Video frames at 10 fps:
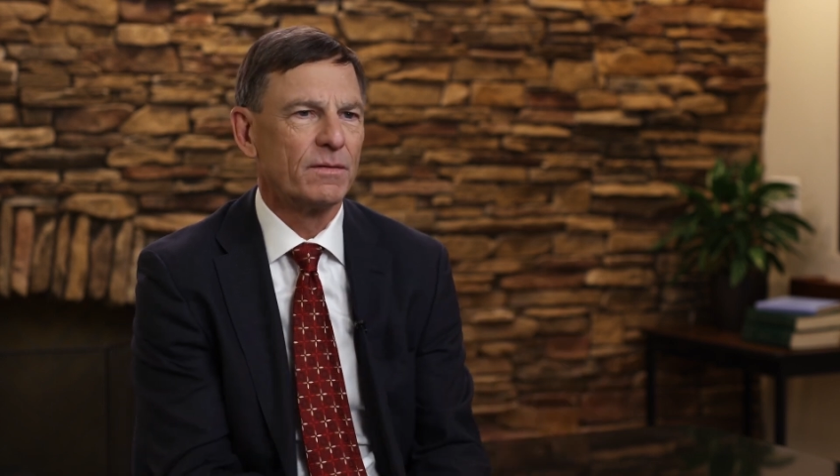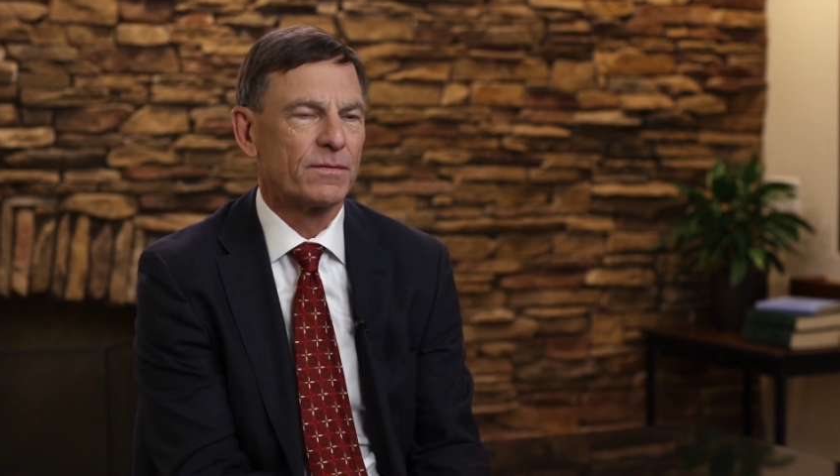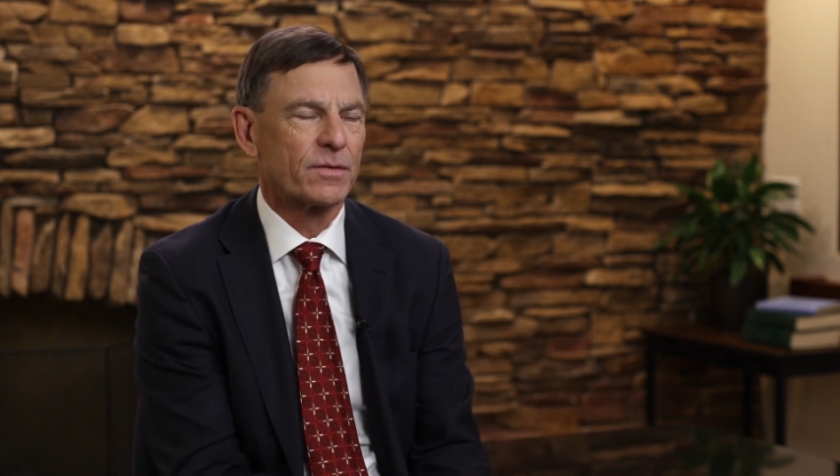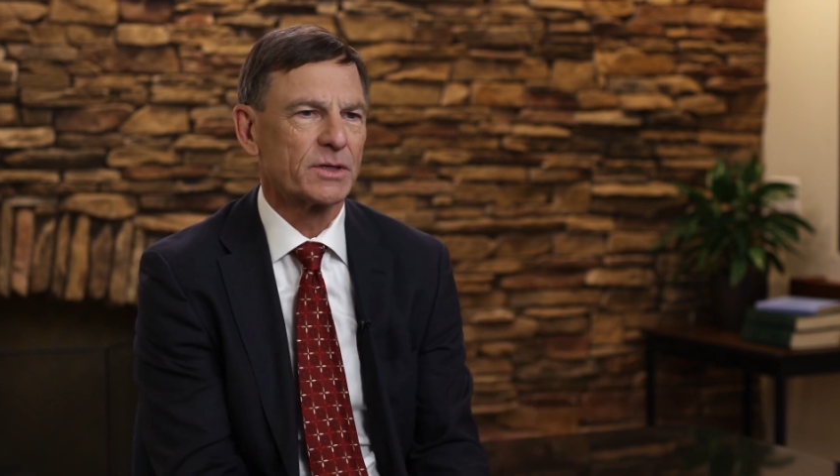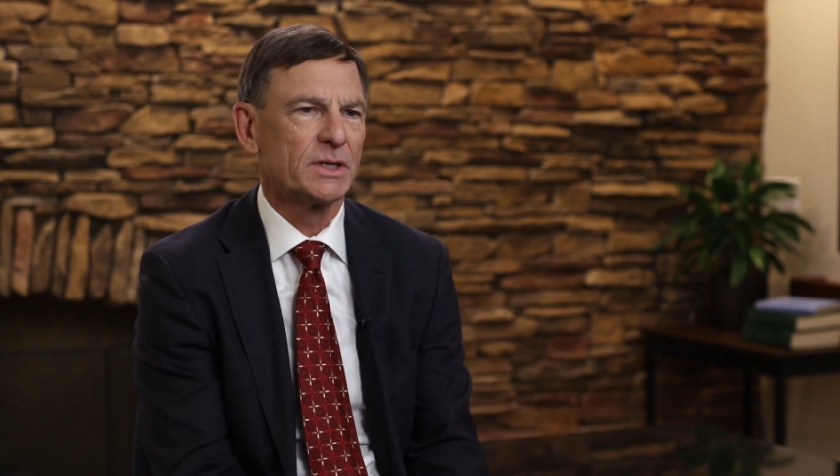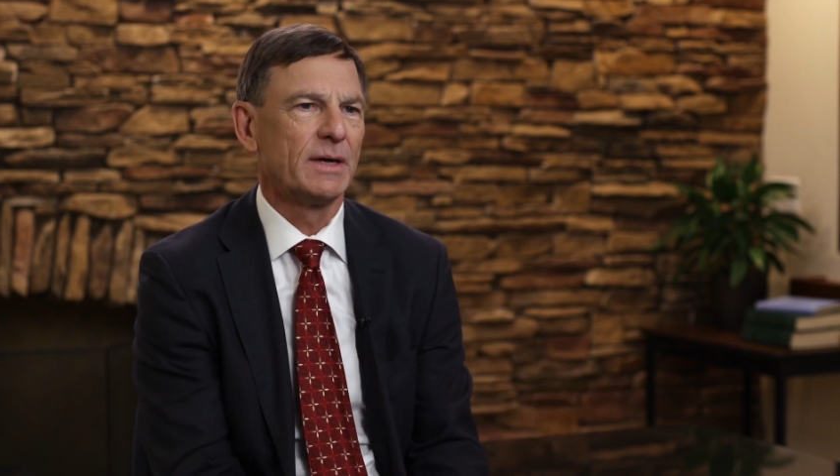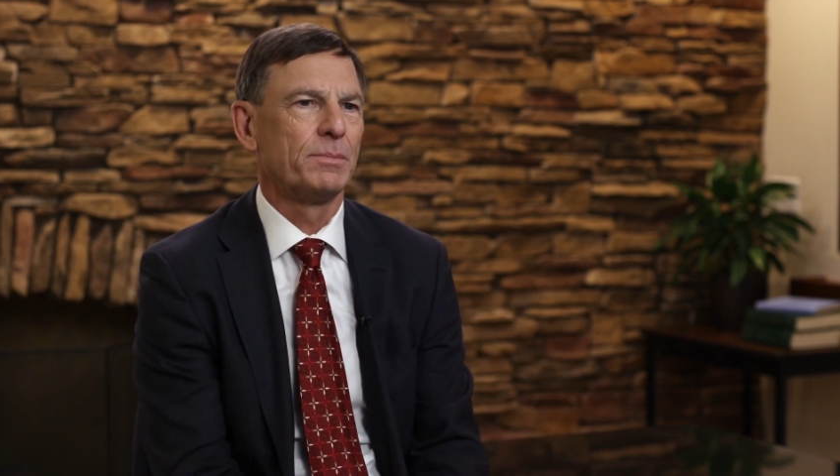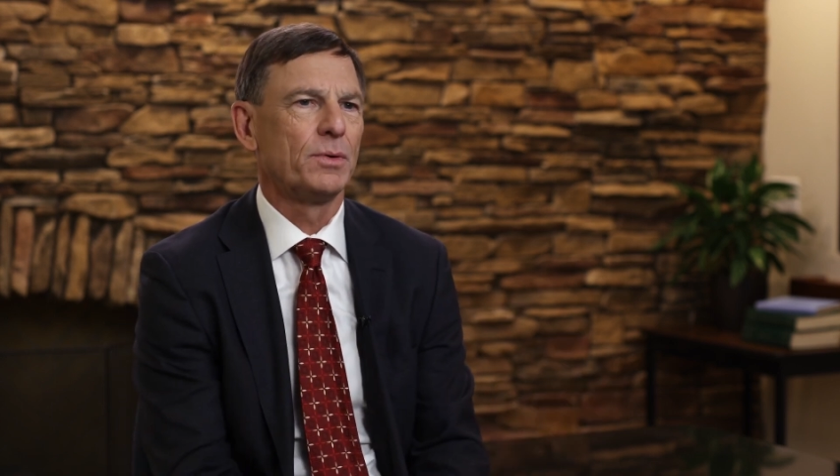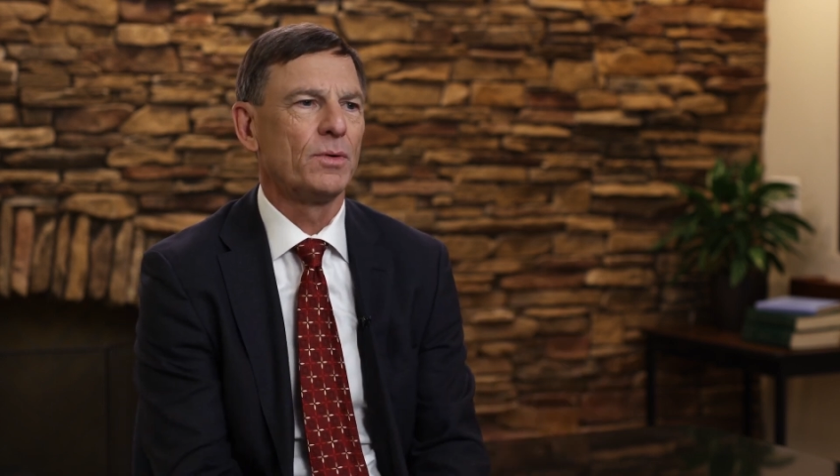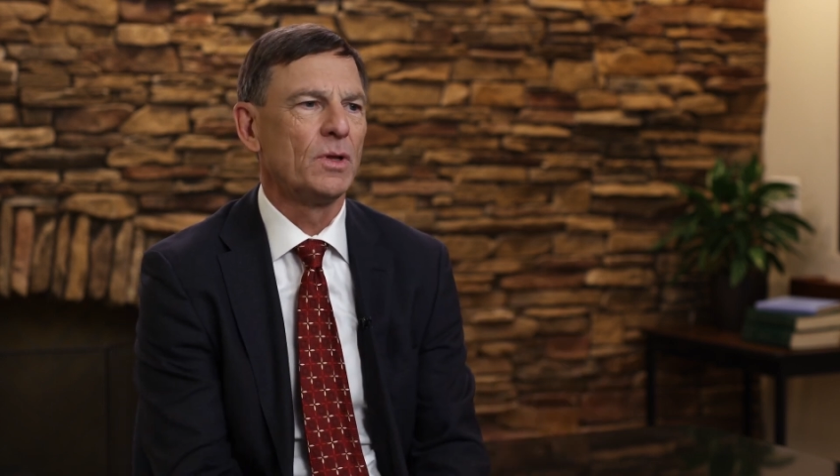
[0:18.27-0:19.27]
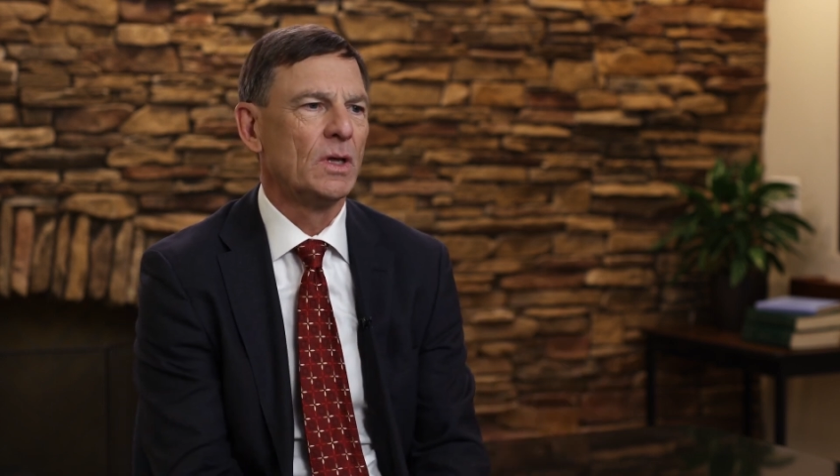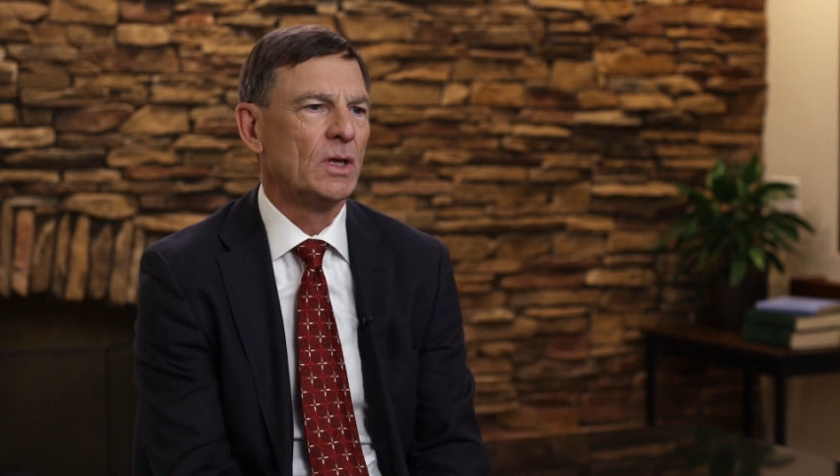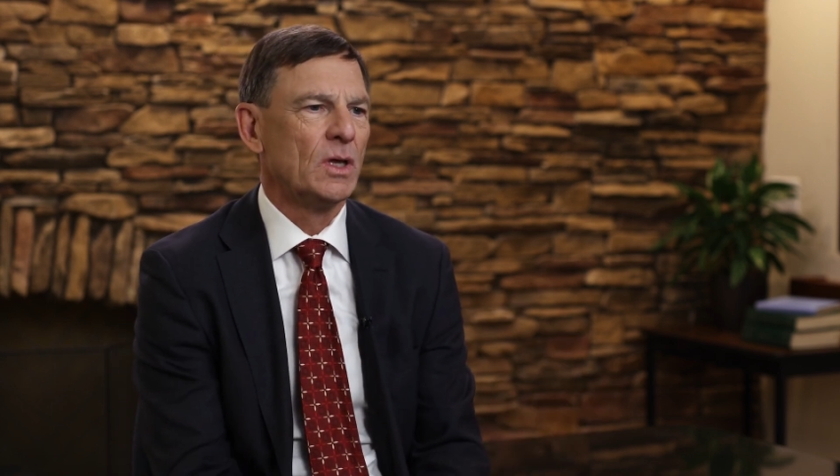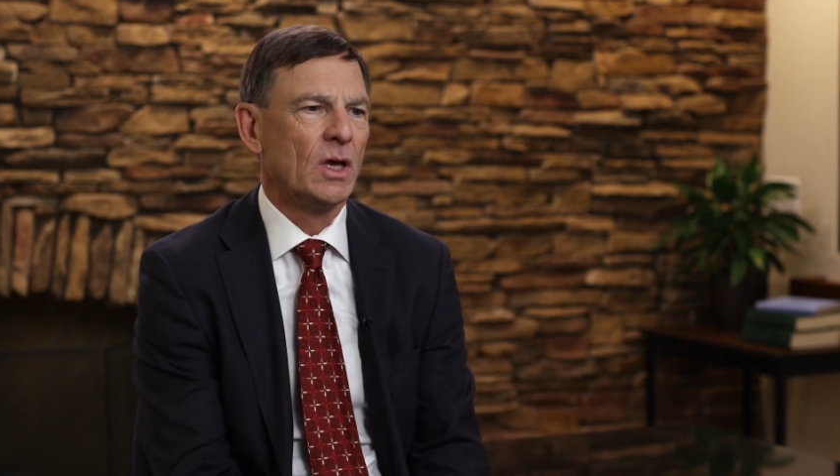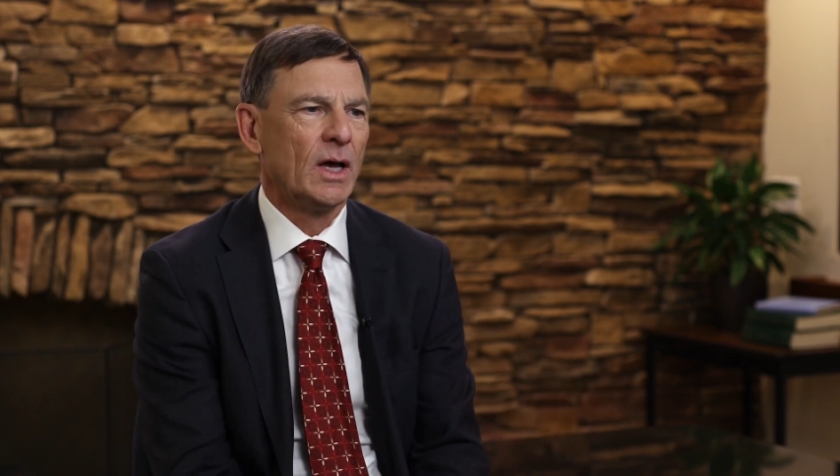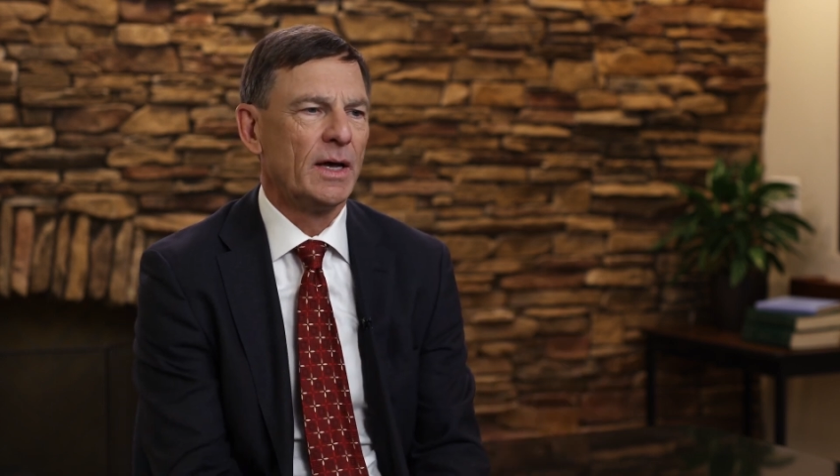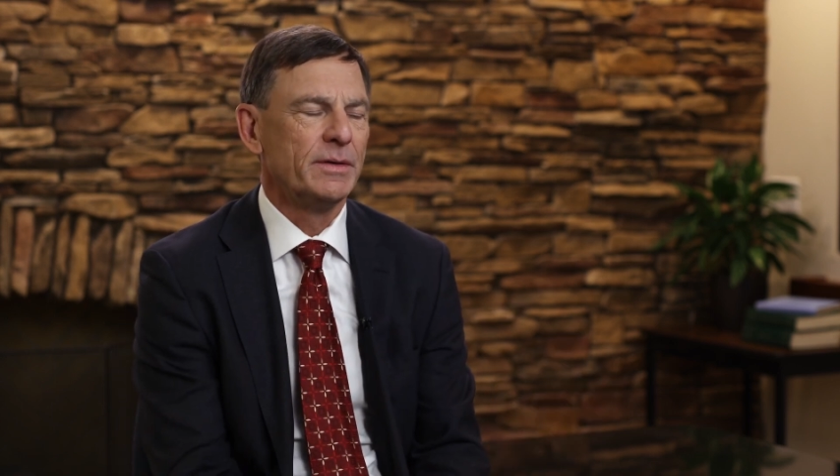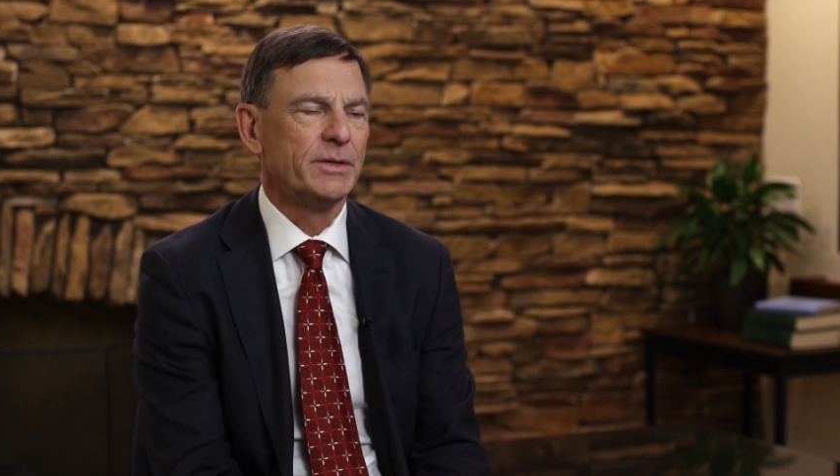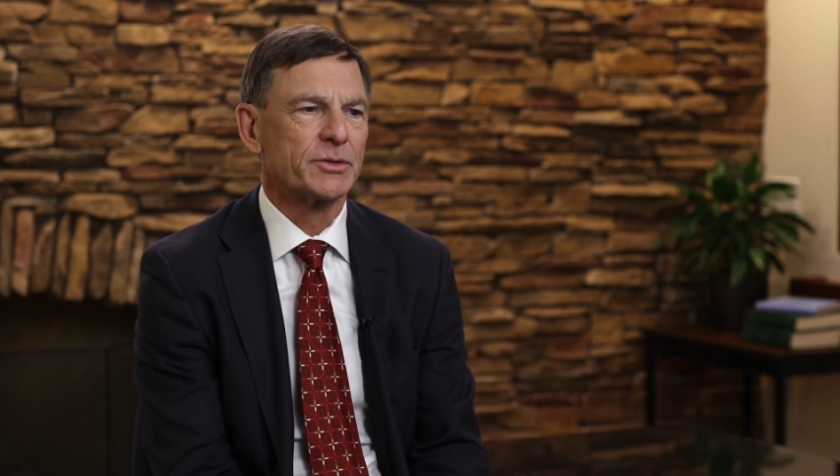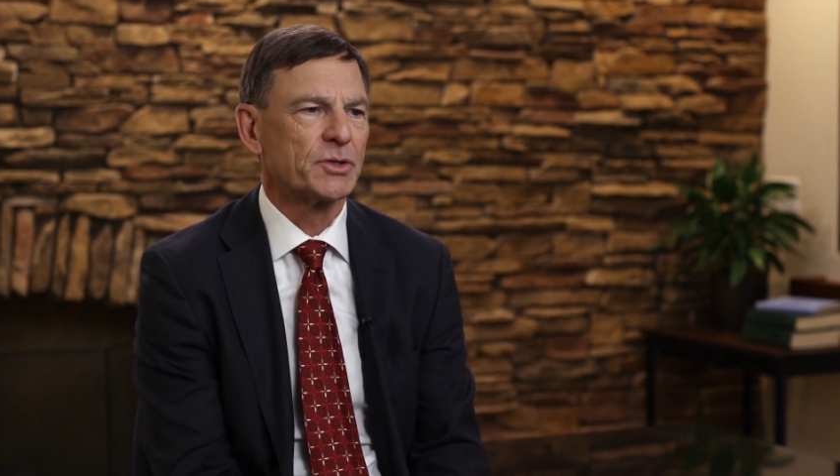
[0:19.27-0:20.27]
For example,
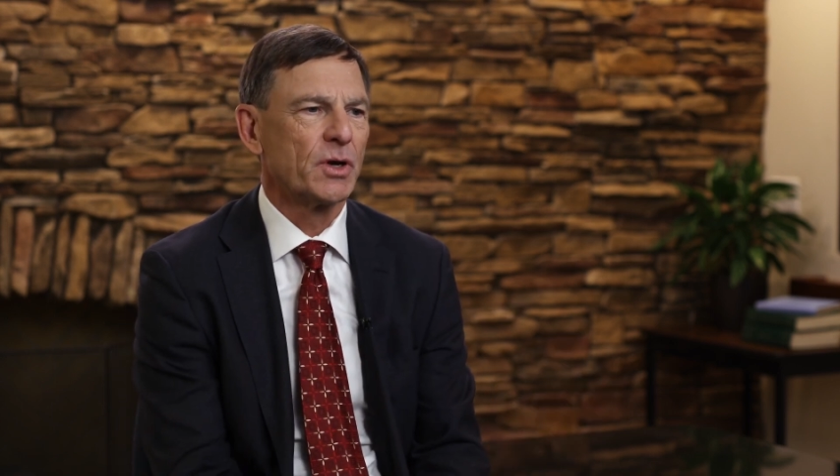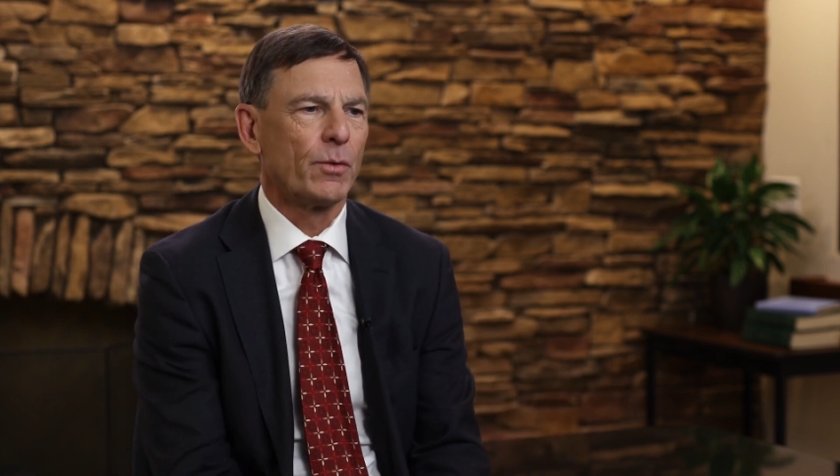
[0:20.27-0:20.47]
years ago